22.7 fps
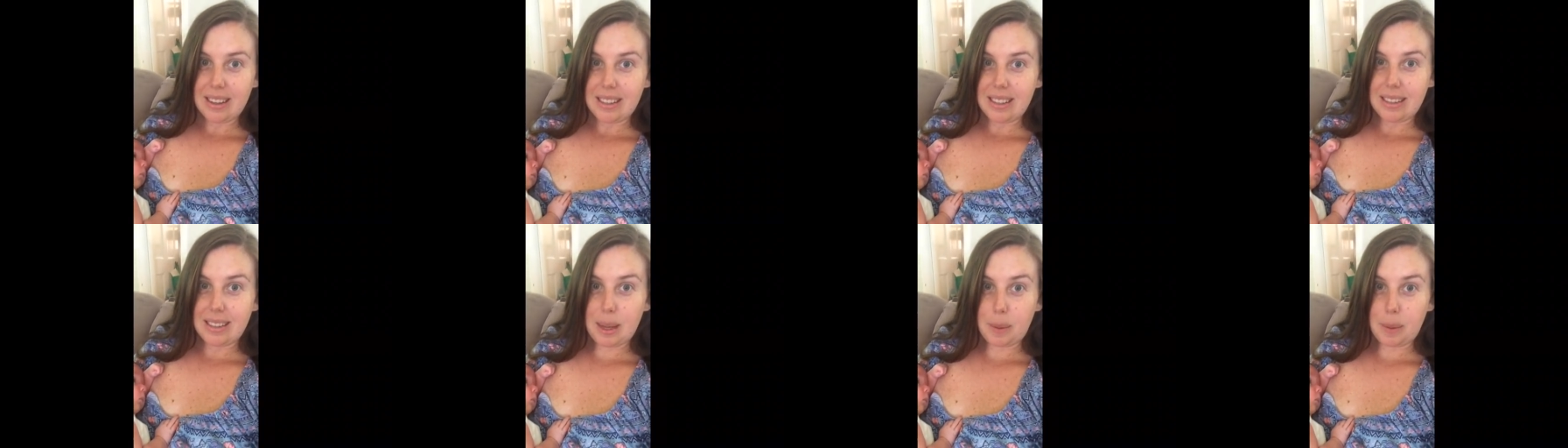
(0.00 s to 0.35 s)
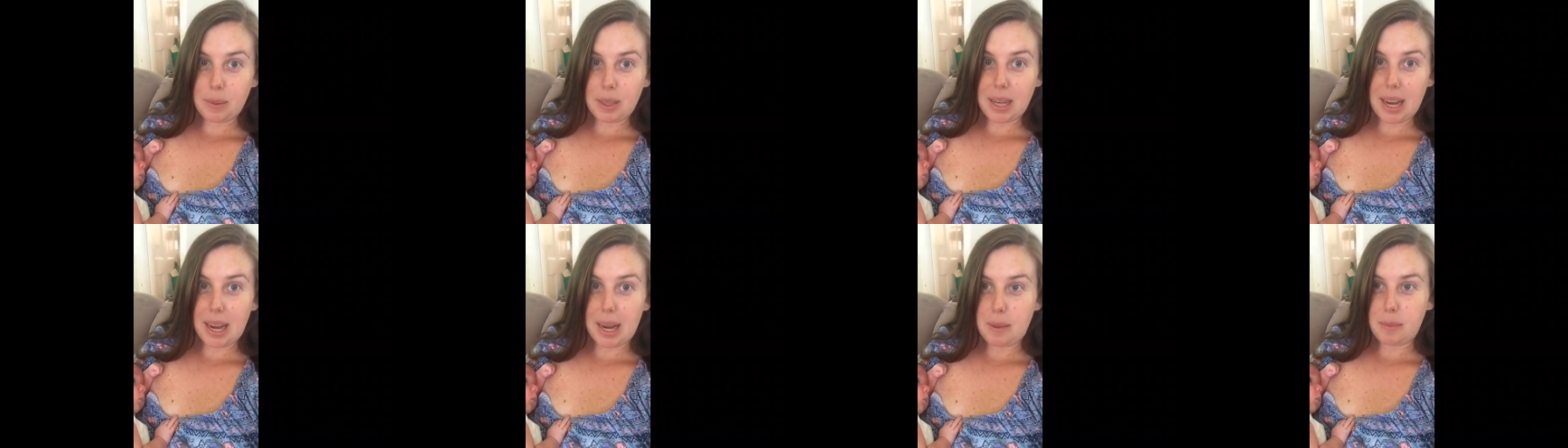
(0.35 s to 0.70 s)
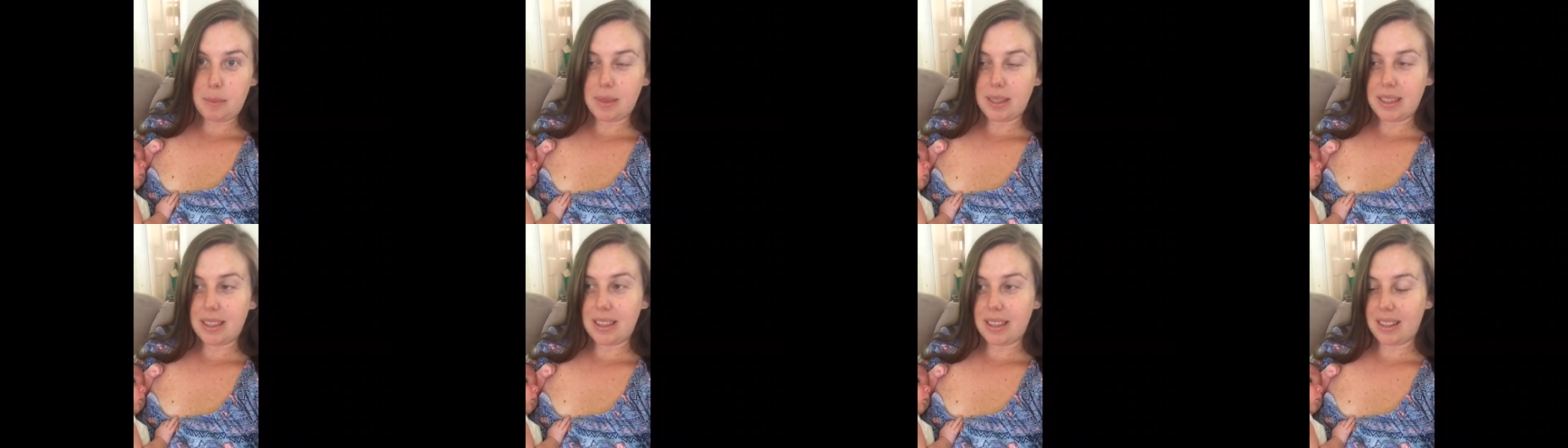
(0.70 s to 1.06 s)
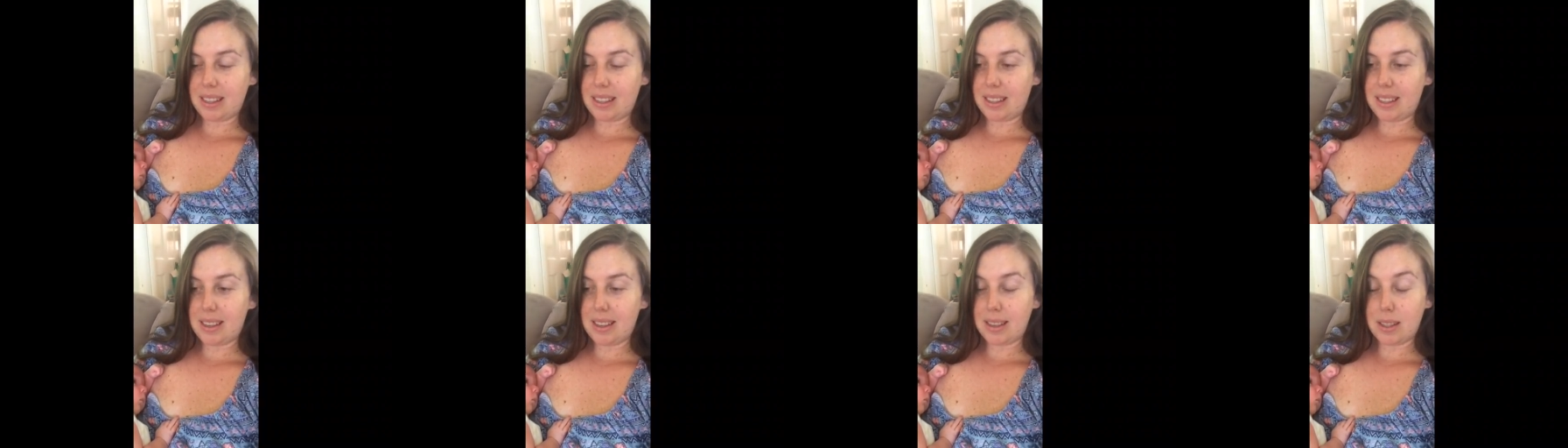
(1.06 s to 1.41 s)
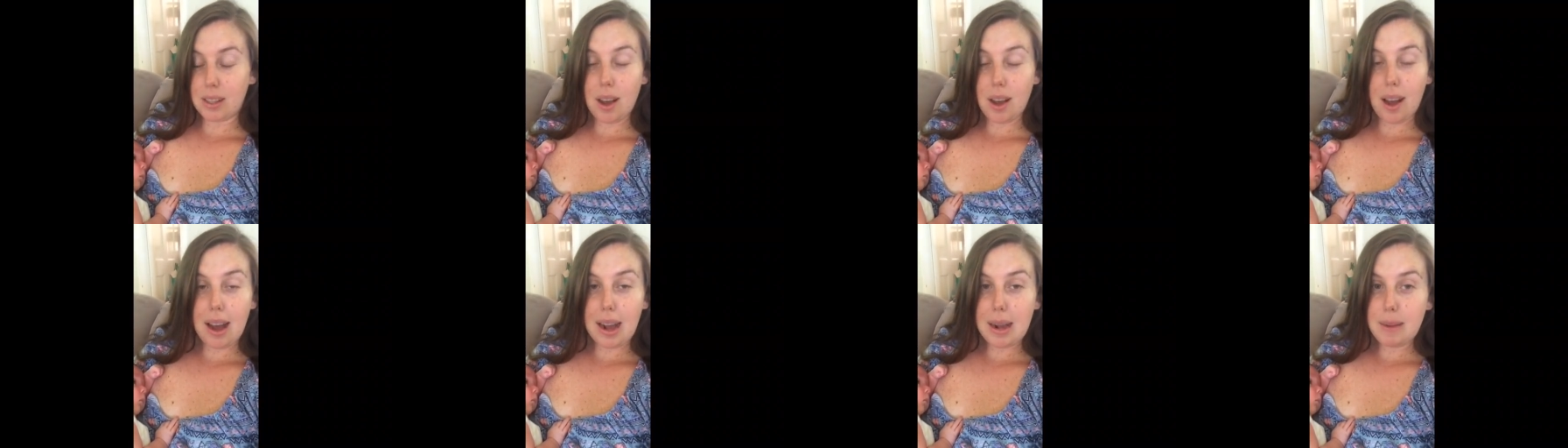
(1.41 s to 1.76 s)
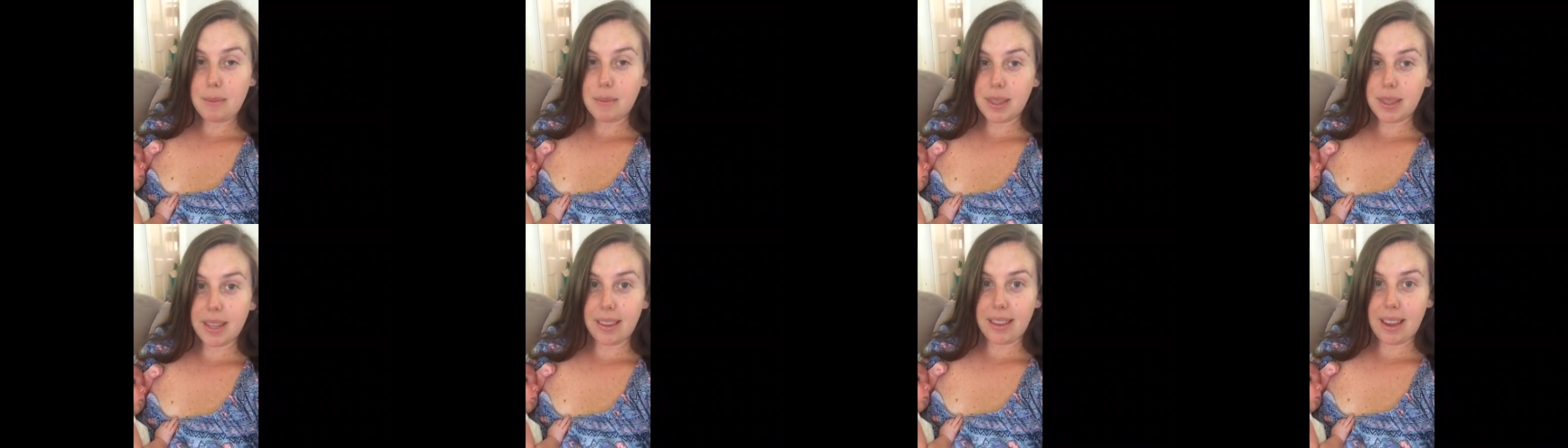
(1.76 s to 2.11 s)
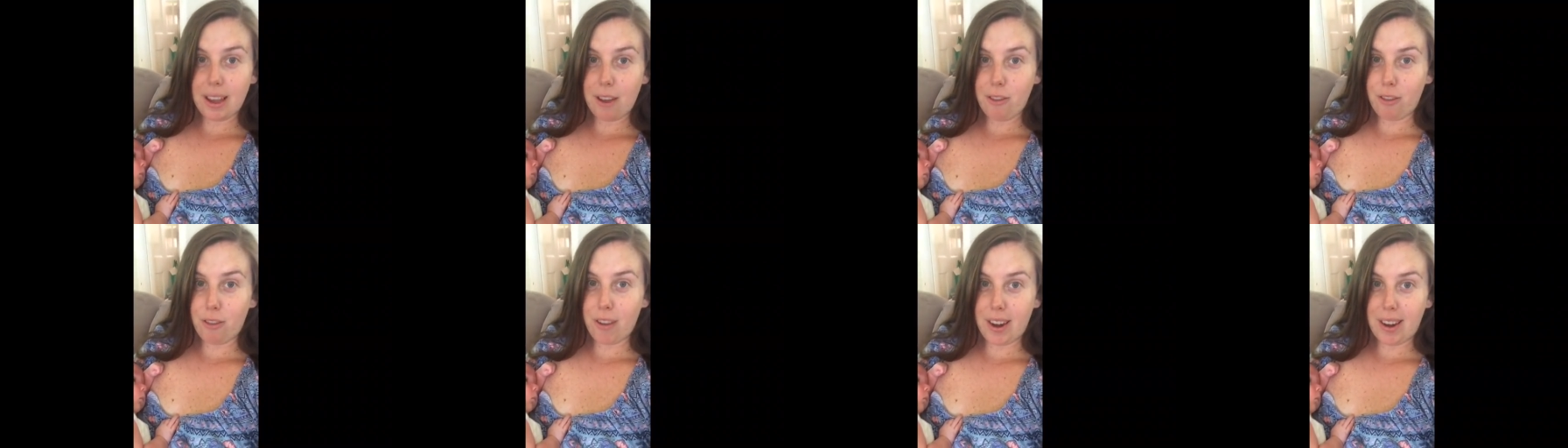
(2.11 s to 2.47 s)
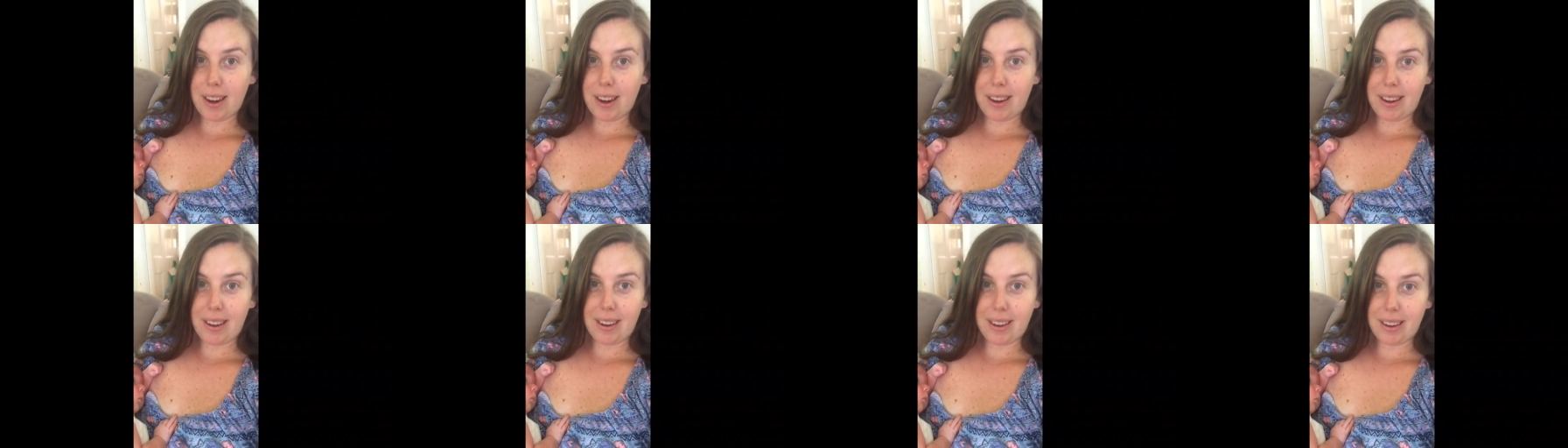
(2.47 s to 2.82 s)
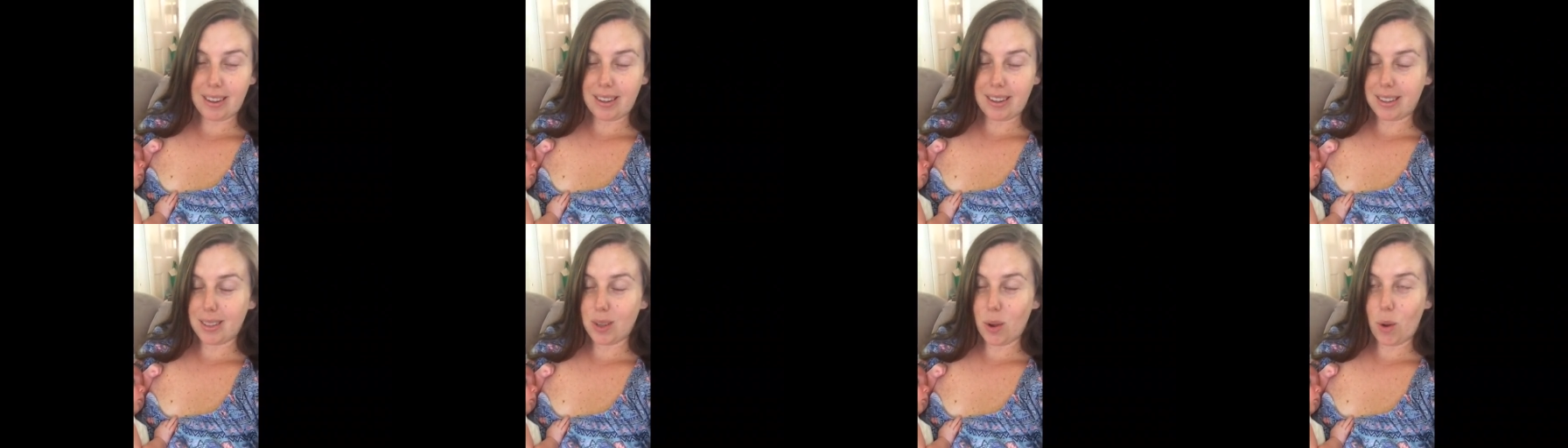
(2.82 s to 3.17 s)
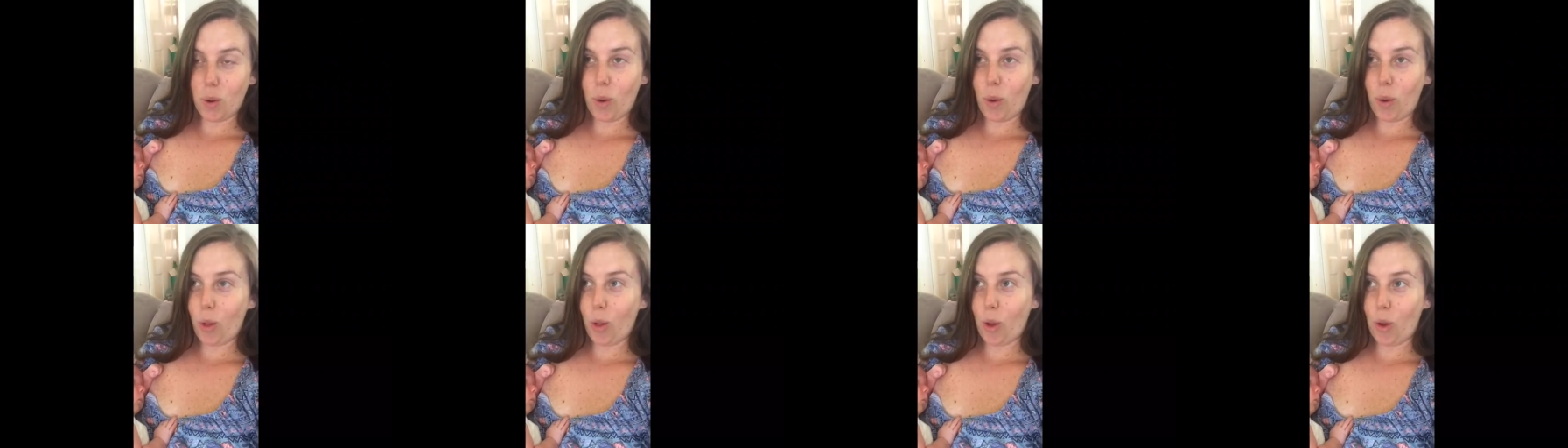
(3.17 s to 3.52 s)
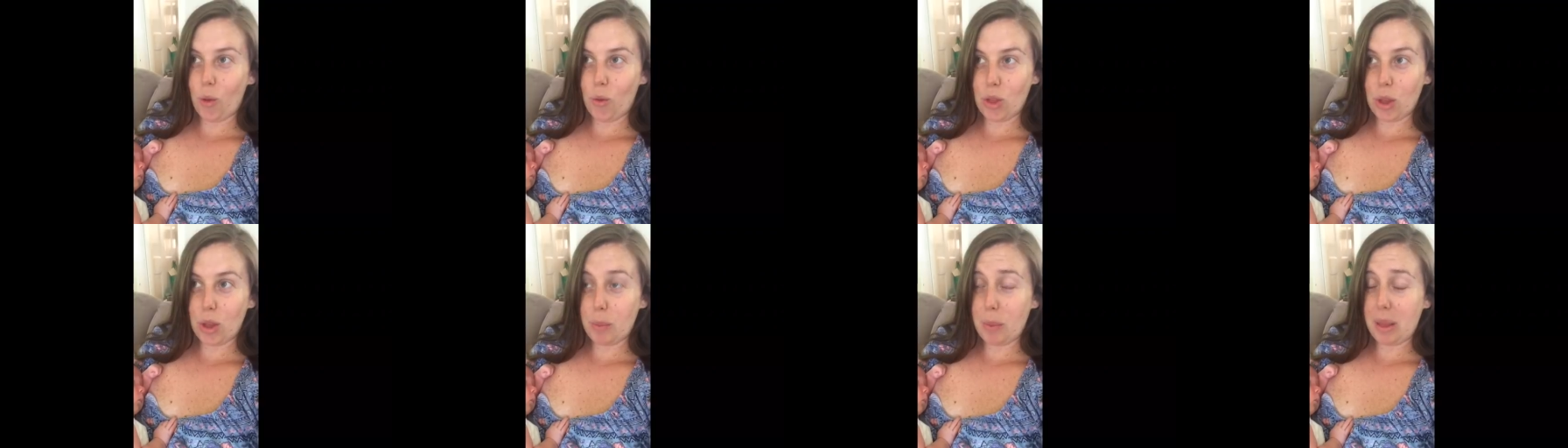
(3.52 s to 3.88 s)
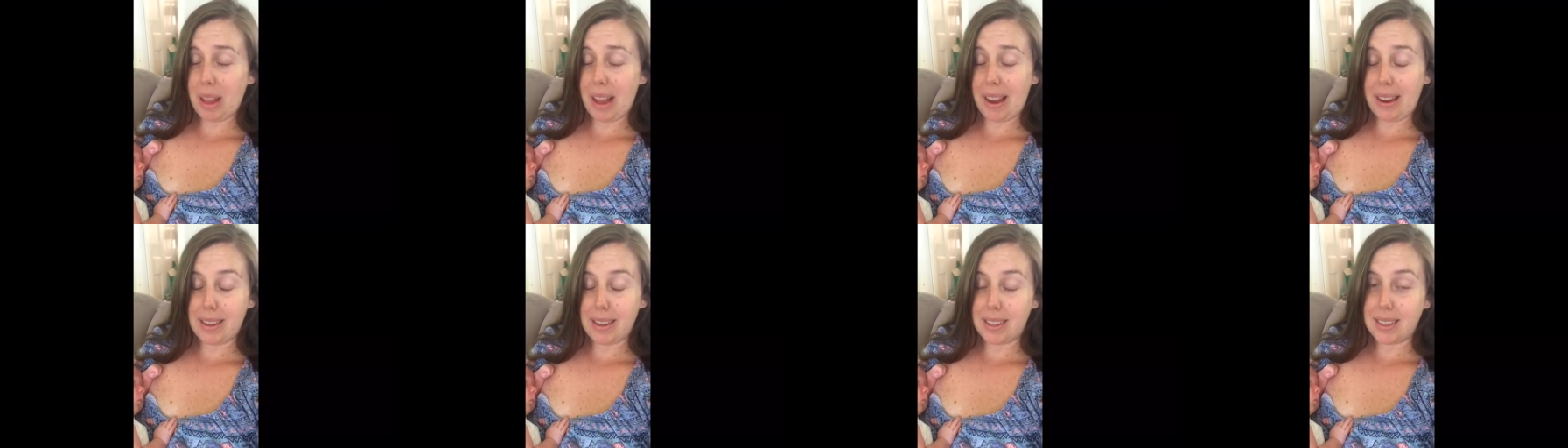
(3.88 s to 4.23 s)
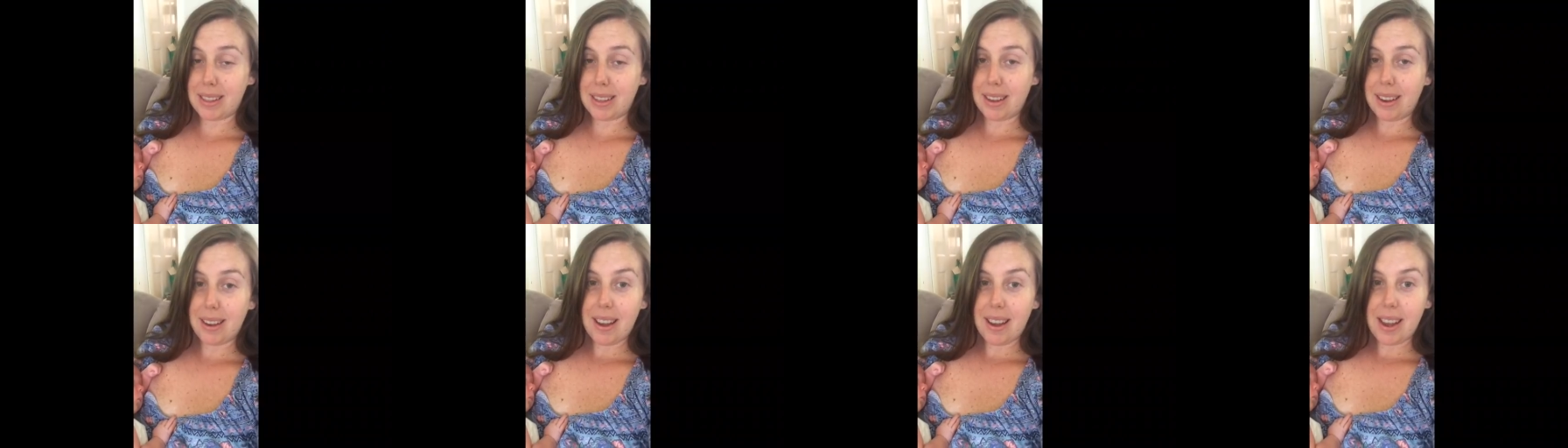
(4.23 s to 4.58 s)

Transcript: Sometimes the, the times that they're feeding is all over the place.